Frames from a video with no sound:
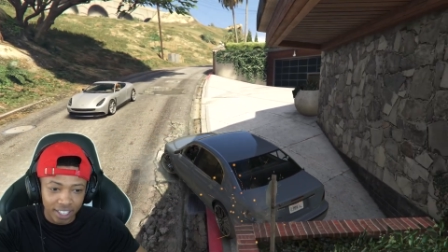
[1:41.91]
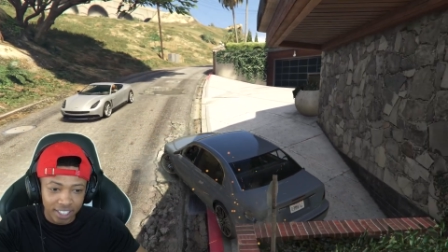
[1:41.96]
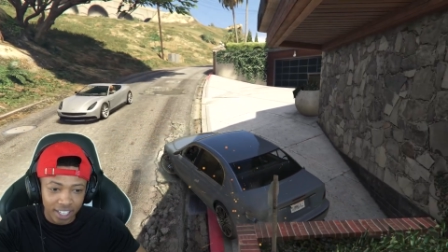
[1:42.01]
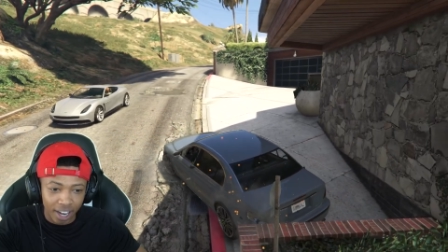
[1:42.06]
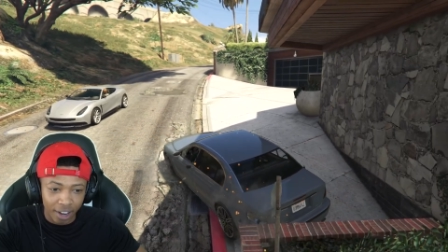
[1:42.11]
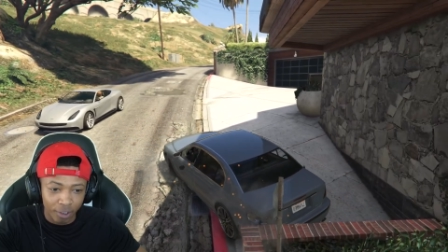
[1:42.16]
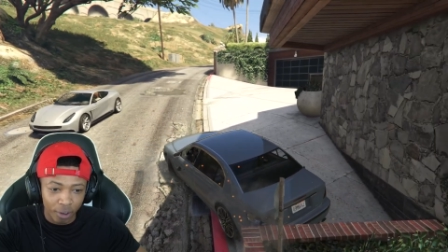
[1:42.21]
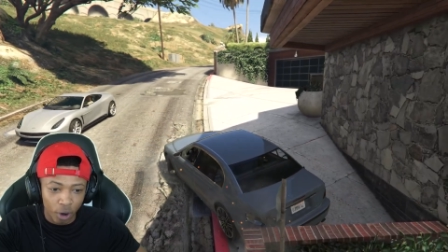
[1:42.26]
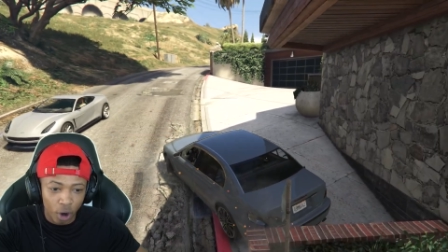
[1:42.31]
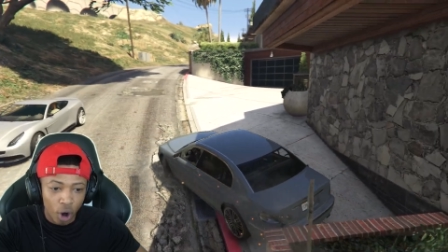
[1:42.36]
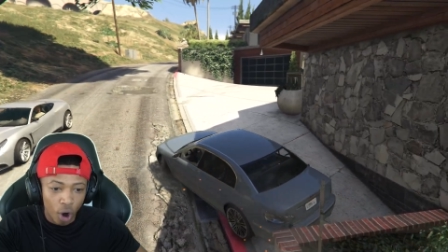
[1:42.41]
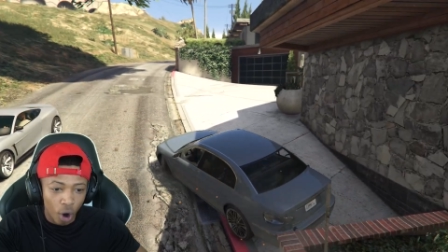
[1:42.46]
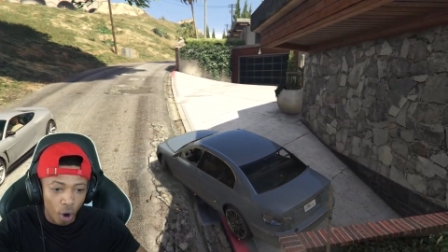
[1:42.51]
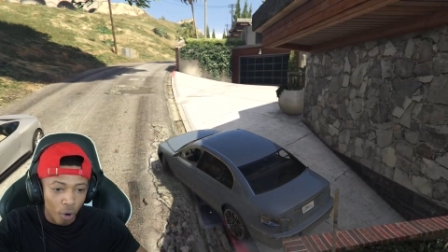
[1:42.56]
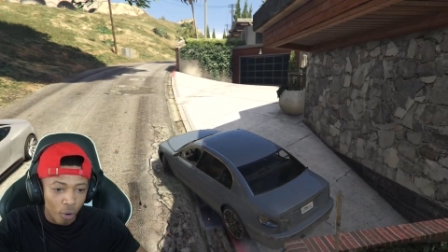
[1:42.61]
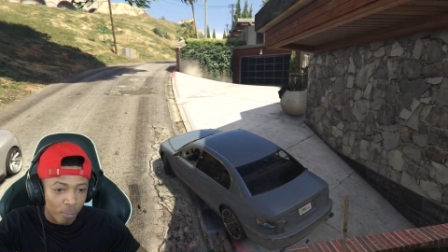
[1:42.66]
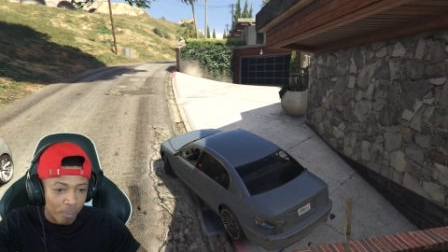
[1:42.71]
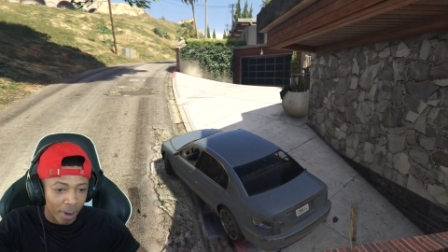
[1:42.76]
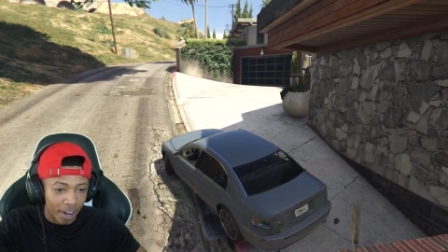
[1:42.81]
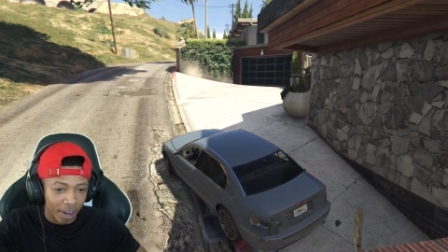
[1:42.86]
This guy,
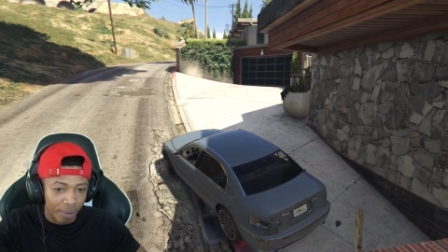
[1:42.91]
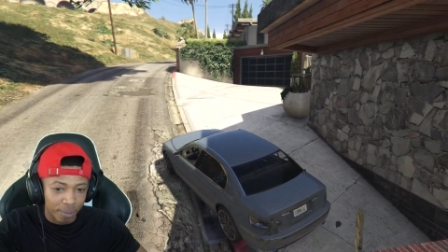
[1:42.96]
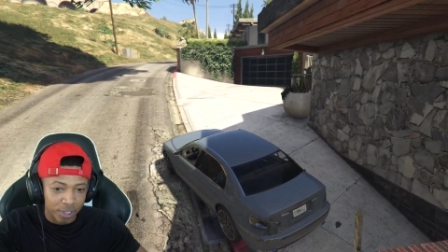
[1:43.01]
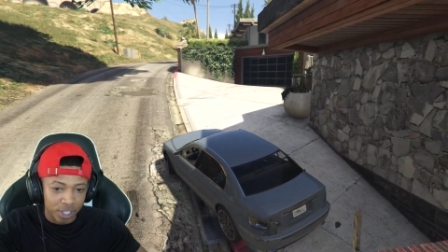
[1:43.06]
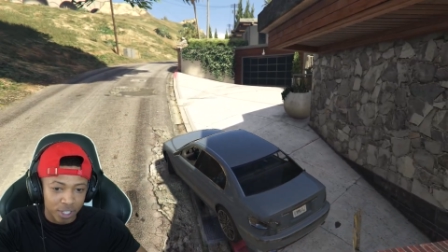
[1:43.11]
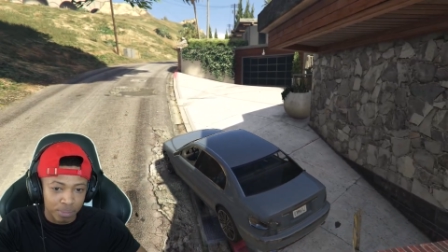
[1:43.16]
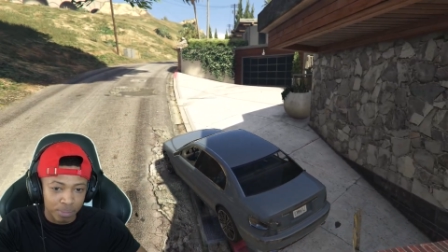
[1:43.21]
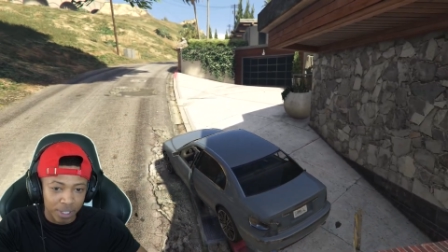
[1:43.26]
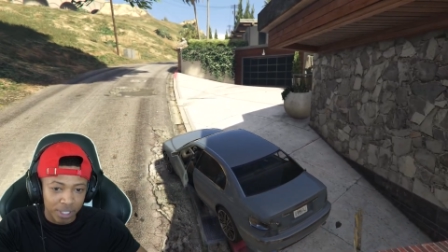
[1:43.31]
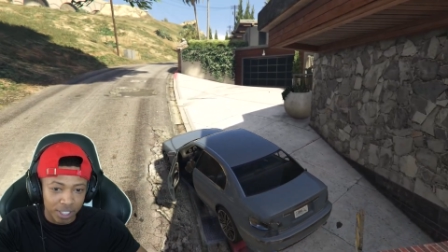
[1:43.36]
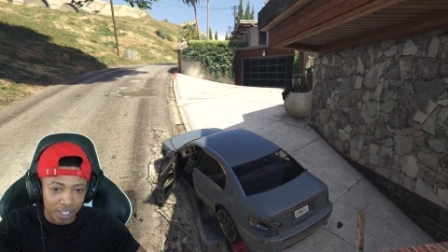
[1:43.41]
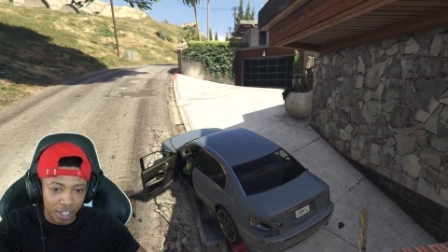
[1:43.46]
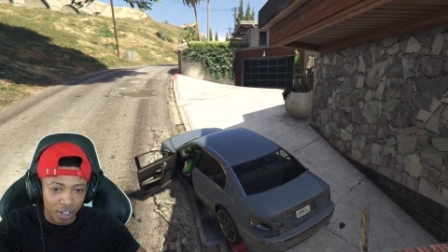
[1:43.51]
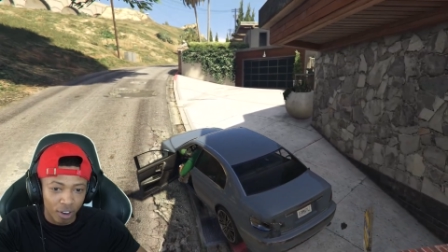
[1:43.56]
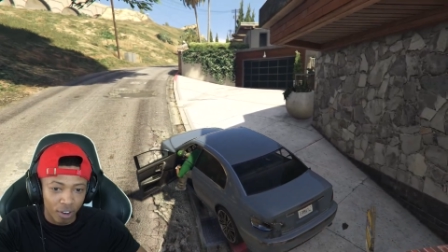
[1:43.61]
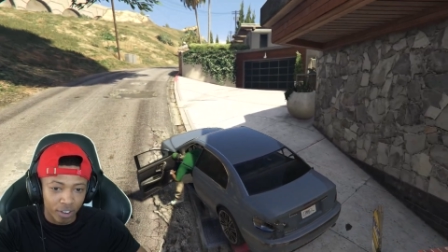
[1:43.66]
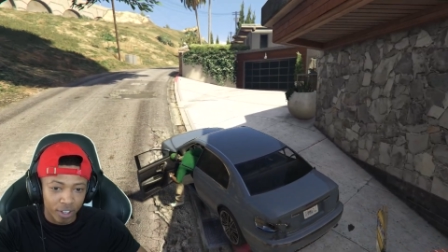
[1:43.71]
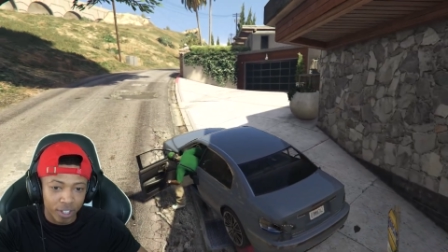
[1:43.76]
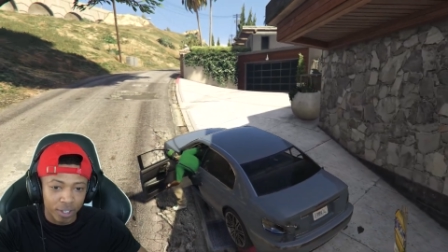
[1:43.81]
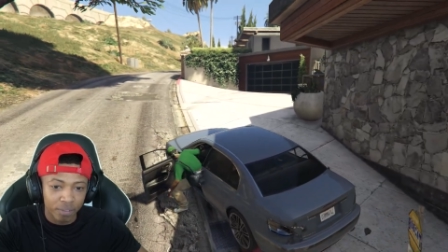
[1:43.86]
oh my god, we just messing the
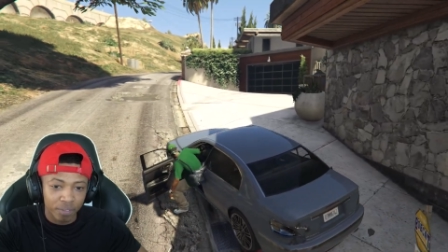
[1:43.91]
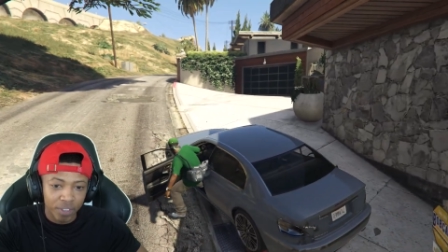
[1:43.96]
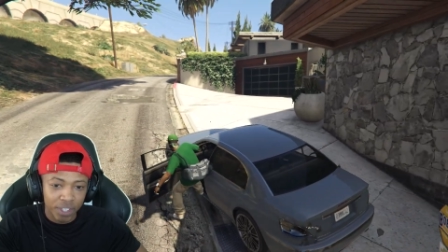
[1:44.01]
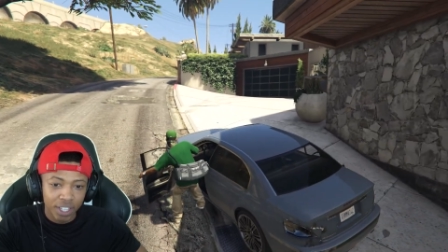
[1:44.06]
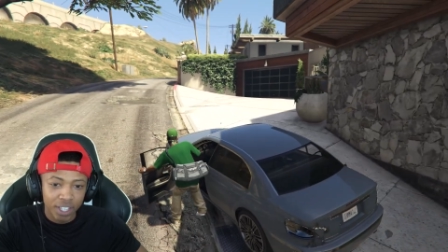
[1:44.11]
car up.